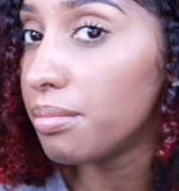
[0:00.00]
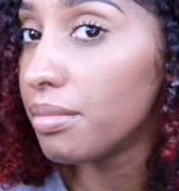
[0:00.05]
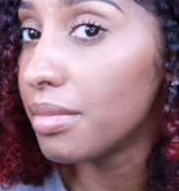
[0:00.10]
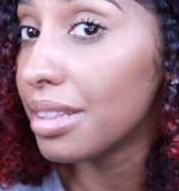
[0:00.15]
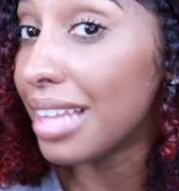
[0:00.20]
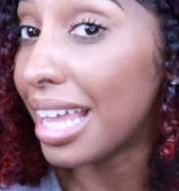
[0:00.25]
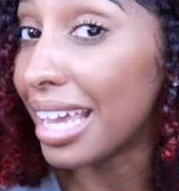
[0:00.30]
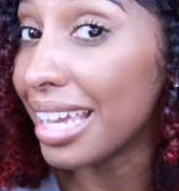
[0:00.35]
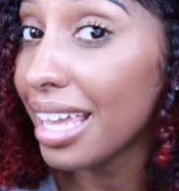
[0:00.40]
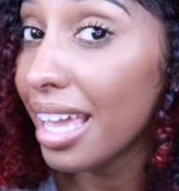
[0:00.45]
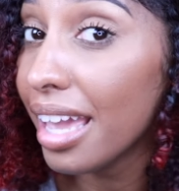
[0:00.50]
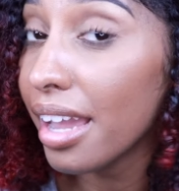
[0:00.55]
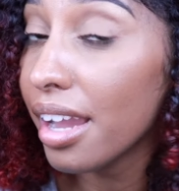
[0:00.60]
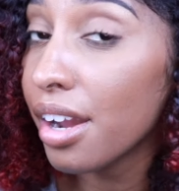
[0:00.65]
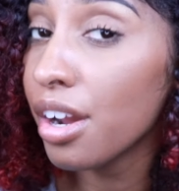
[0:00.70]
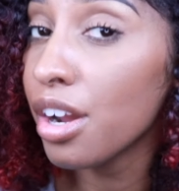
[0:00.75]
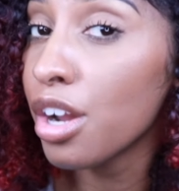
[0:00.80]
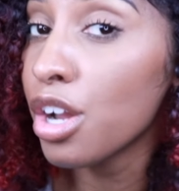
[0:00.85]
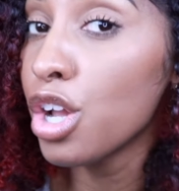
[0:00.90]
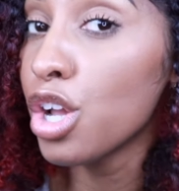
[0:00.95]
light
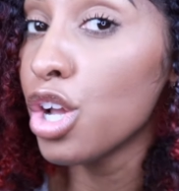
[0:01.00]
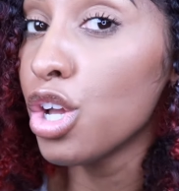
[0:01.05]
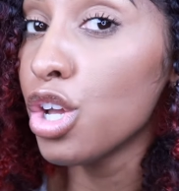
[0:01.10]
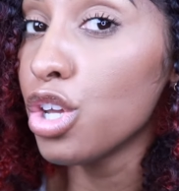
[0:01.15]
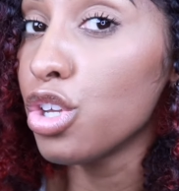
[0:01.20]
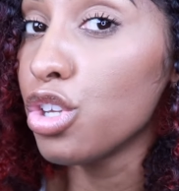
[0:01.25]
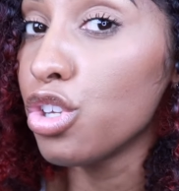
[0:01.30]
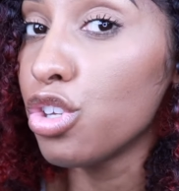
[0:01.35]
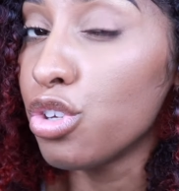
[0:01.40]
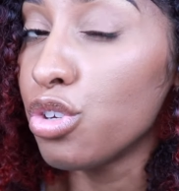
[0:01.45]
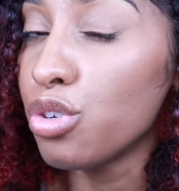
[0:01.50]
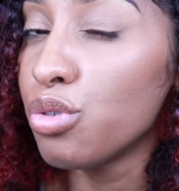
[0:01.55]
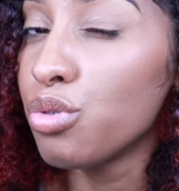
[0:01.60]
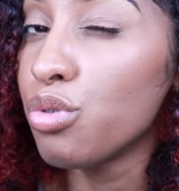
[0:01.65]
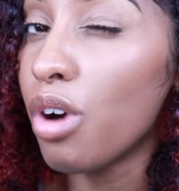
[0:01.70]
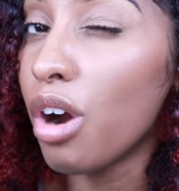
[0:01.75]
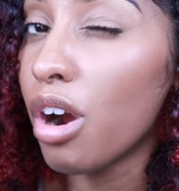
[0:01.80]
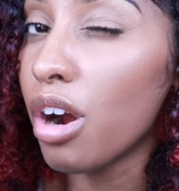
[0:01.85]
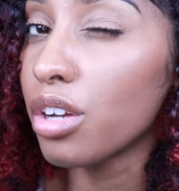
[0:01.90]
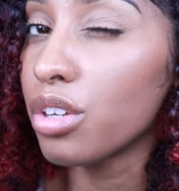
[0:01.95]
hair, you
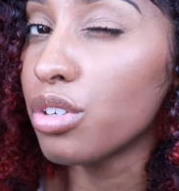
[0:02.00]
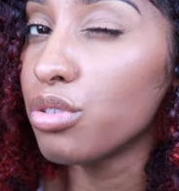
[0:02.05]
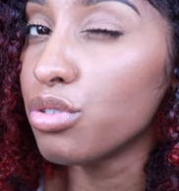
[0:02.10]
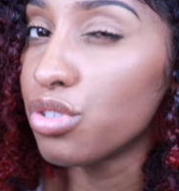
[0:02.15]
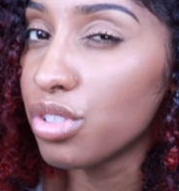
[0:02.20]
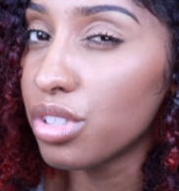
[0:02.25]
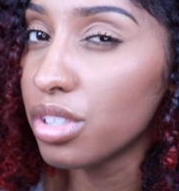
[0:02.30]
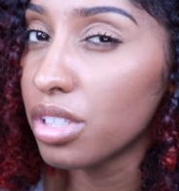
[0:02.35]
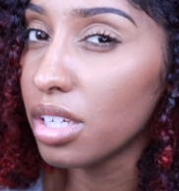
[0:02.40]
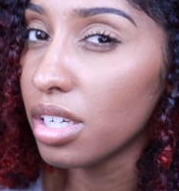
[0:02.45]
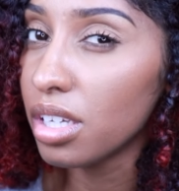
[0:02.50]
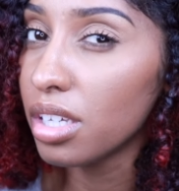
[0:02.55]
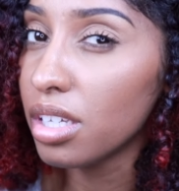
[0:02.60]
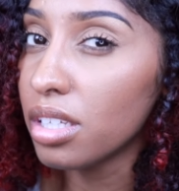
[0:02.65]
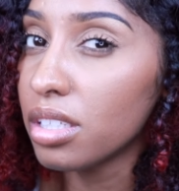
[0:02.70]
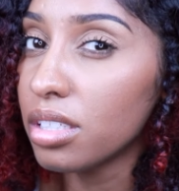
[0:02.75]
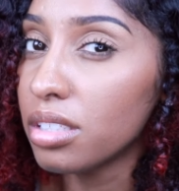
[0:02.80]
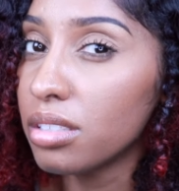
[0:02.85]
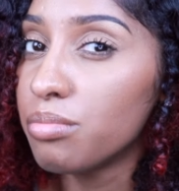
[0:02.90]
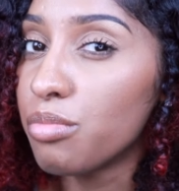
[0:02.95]
are usually
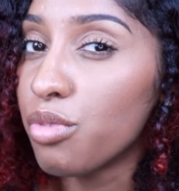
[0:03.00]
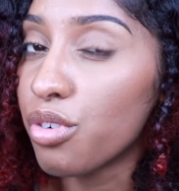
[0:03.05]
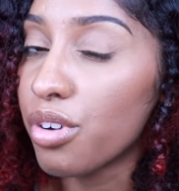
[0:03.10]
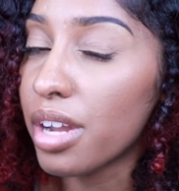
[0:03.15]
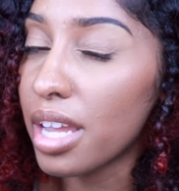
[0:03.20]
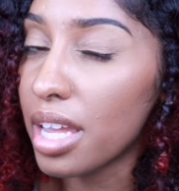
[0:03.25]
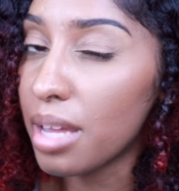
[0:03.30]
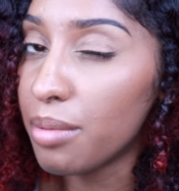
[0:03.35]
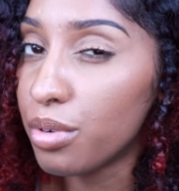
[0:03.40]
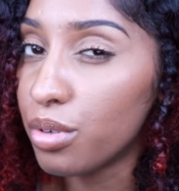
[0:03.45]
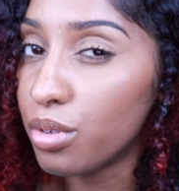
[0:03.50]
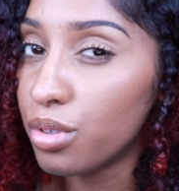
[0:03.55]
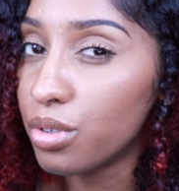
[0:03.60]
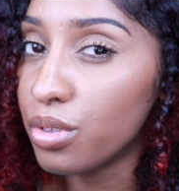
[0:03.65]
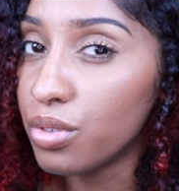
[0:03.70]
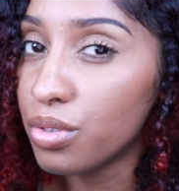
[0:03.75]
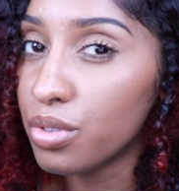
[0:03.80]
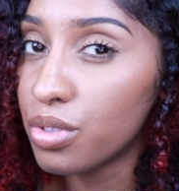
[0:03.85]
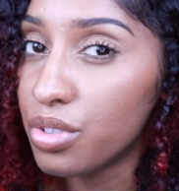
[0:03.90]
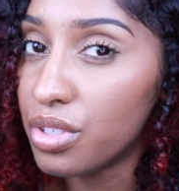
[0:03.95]
more able
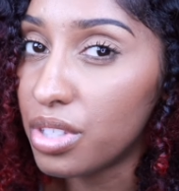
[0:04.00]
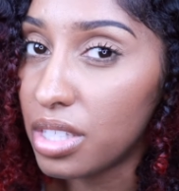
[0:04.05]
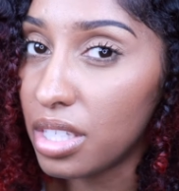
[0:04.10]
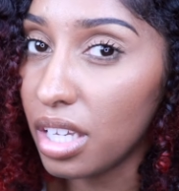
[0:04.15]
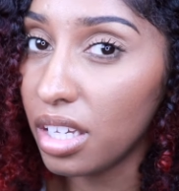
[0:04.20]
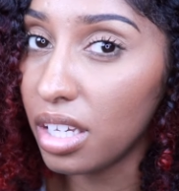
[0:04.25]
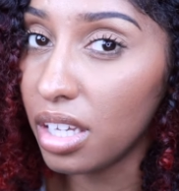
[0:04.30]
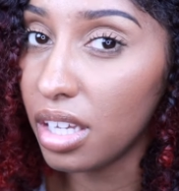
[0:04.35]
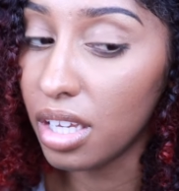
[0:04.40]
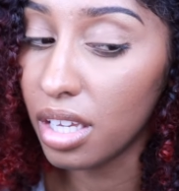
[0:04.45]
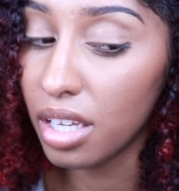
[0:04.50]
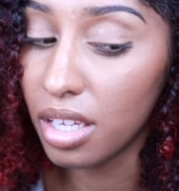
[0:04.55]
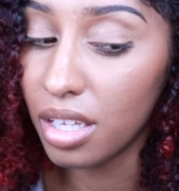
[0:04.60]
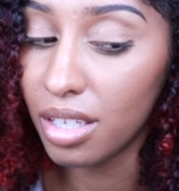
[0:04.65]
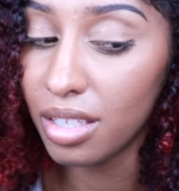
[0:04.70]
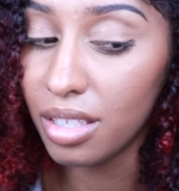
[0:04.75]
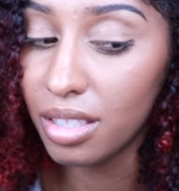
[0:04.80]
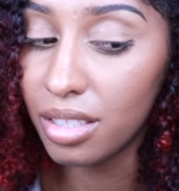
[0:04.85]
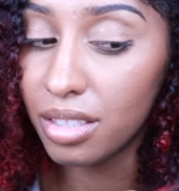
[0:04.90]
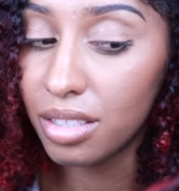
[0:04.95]
to see
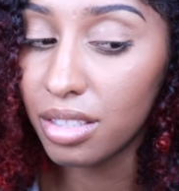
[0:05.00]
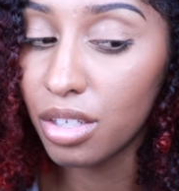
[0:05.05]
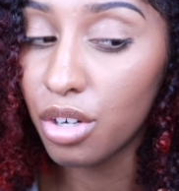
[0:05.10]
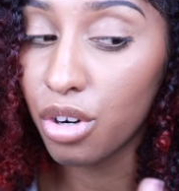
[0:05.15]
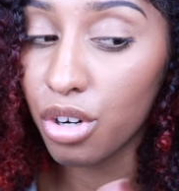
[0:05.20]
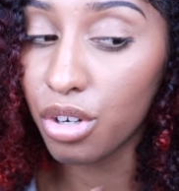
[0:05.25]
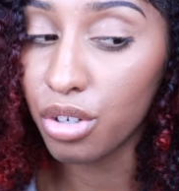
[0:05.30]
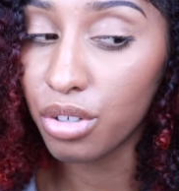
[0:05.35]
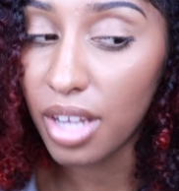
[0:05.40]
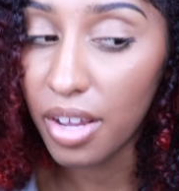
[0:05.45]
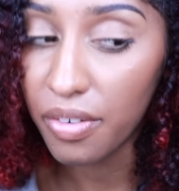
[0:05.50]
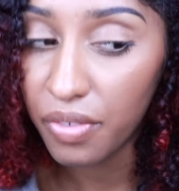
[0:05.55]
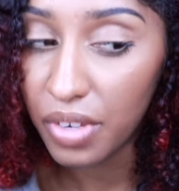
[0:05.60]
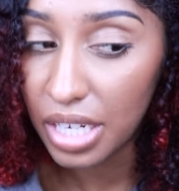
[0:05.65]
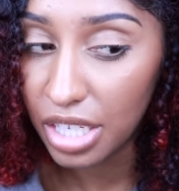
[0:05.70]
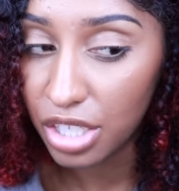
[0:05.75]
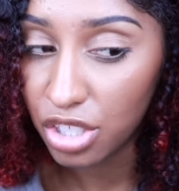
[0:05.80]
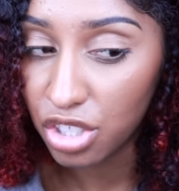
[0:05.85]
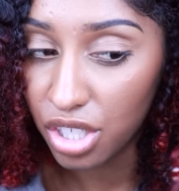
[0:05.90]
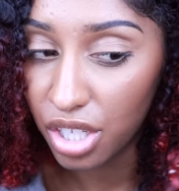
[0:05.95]
curl
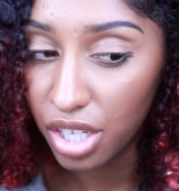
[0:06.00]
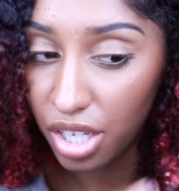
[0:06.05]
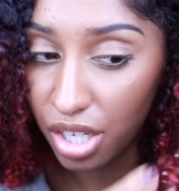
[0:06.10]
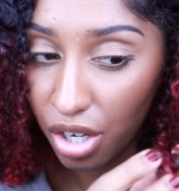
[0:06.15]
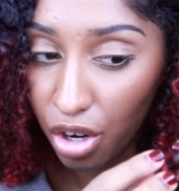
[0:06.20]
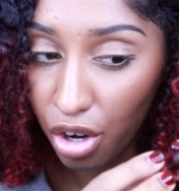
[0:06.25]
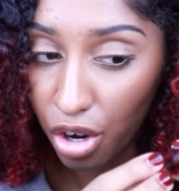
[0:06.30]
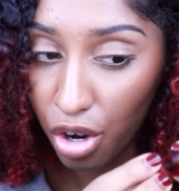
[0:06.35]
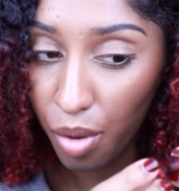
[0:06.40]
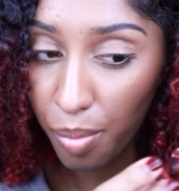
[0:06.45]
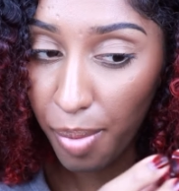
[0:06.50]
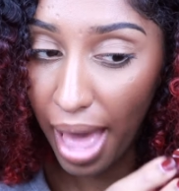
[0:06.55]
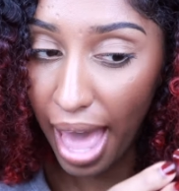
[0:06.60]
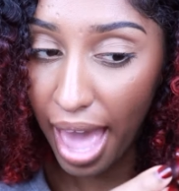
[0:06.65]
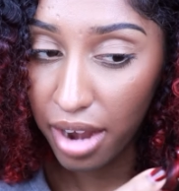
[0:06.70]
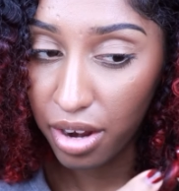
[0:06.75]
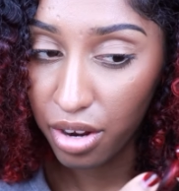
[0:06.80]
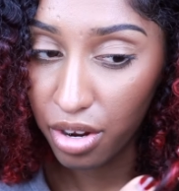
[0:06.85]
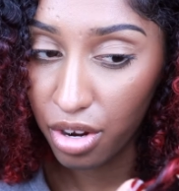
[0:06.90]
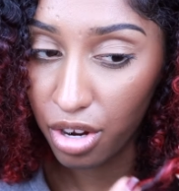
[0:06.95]
definition, curl
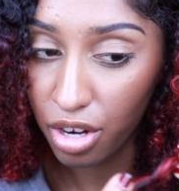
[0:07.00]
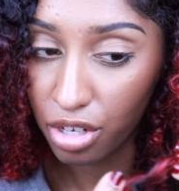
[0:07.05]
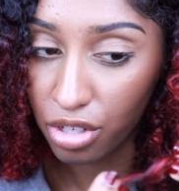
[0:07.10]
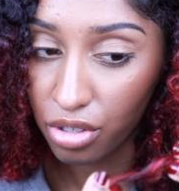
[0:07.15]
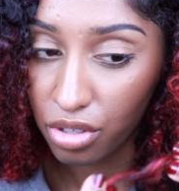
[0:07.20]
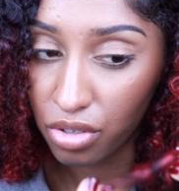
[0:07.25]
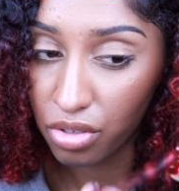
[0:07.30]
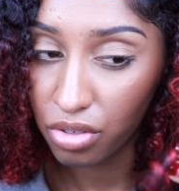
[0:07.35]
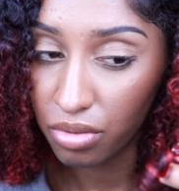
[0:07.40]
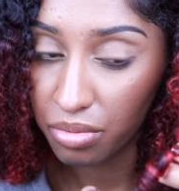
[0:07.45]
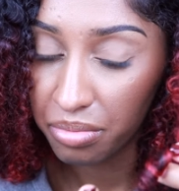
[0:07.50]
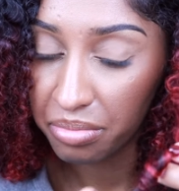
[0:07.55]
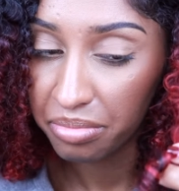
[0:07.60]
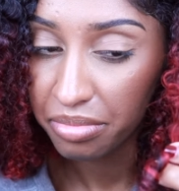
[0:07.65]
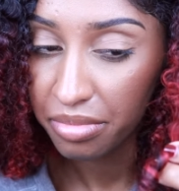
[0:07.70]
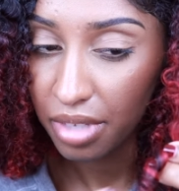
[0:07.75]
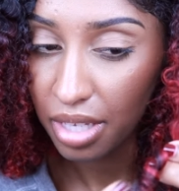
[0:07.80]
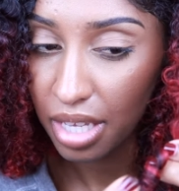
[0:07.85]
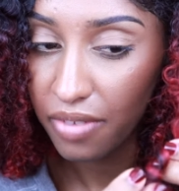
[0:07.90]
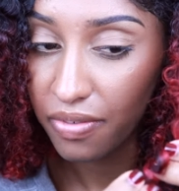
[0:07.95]
patterns,
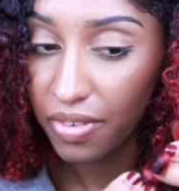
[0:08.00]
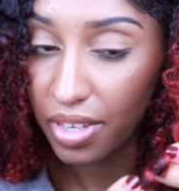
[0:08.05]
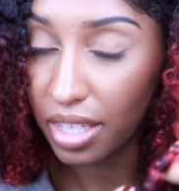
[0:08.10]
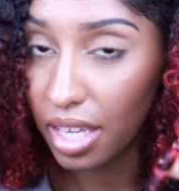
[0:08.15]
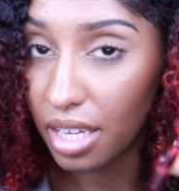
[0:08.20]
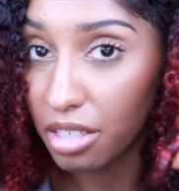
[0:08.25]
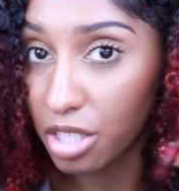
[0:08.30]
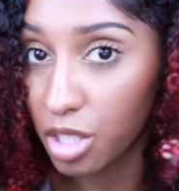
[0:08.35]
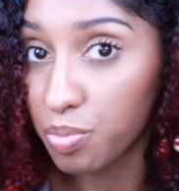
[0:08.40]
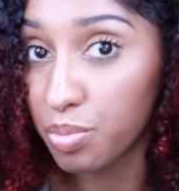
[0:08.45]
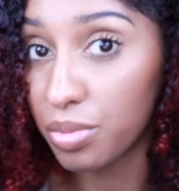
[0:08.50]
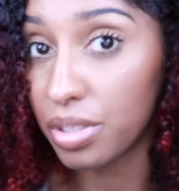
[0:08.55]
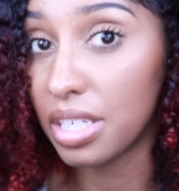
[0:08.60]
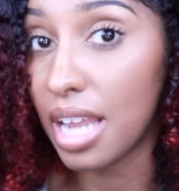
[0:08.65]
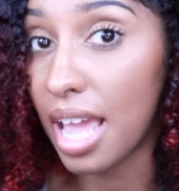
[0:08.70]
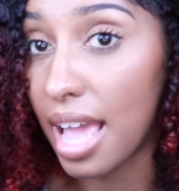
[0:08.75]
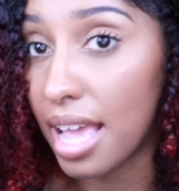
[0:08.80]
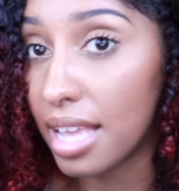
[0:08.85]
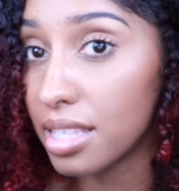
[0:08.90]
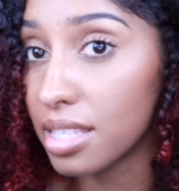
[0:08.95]
even like split
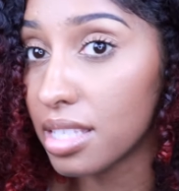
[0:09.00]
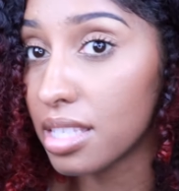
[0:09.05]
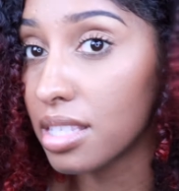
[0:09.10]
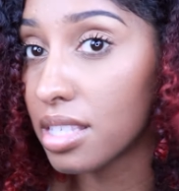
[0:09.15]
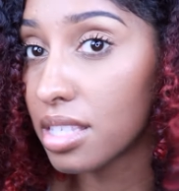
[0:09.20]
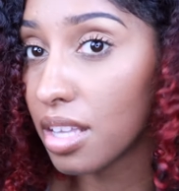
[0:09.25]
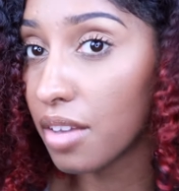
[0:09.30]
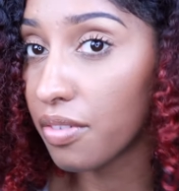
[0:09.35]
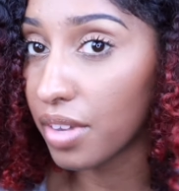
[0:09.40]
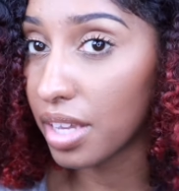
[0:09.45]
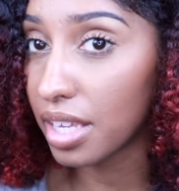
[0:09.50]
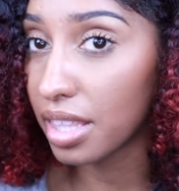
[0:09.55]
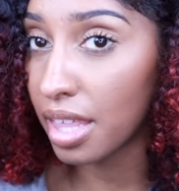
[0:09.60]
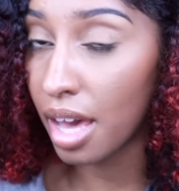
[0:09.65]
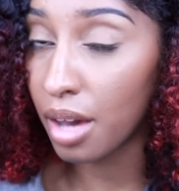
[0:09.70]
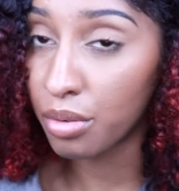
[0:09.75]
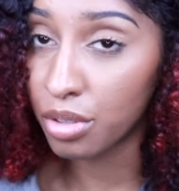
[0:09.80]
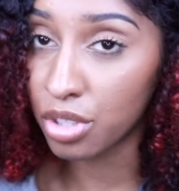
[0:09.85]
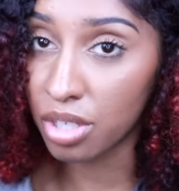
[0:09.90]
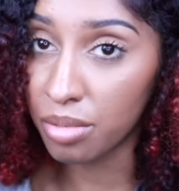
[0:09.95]
ends and stuff like that,
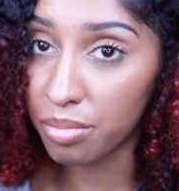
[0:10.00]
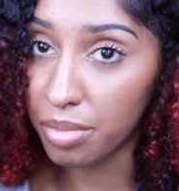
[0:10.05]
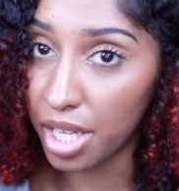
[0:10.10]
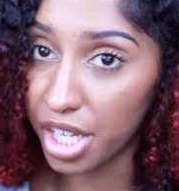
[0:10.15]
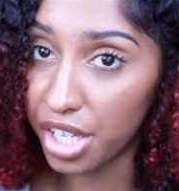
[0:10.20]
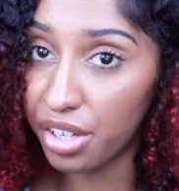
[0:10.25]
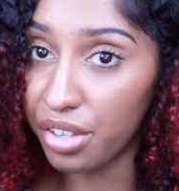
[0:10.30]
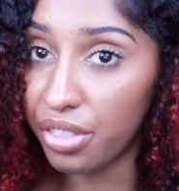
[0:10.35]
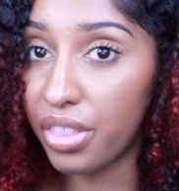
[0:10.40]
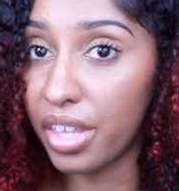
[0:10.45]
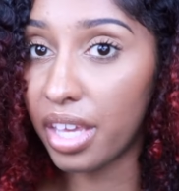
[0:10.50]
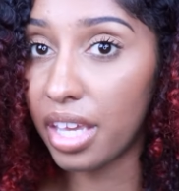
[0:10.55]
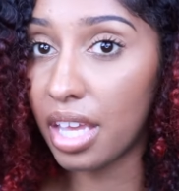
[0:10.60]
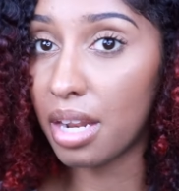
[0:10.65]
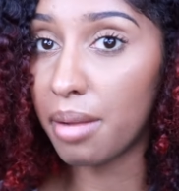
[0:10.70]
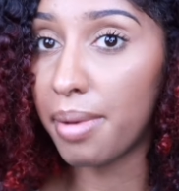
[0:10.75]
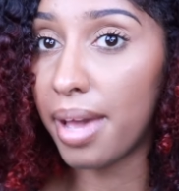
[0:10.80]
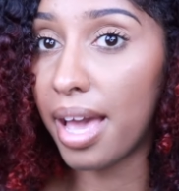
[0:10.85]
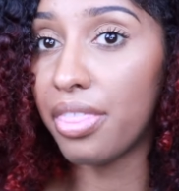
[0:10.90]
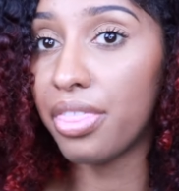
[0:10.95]
which can be a good thing and a
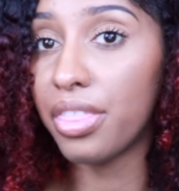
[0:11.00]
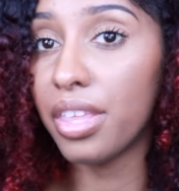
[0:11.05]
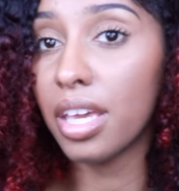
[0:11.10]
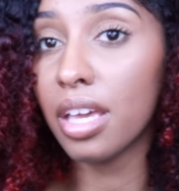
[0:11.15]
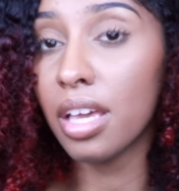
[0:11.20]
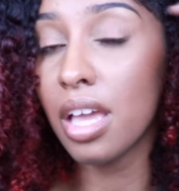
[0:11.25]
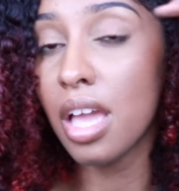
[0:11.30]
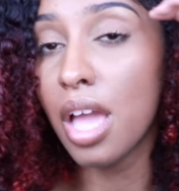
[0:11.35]
bad thing.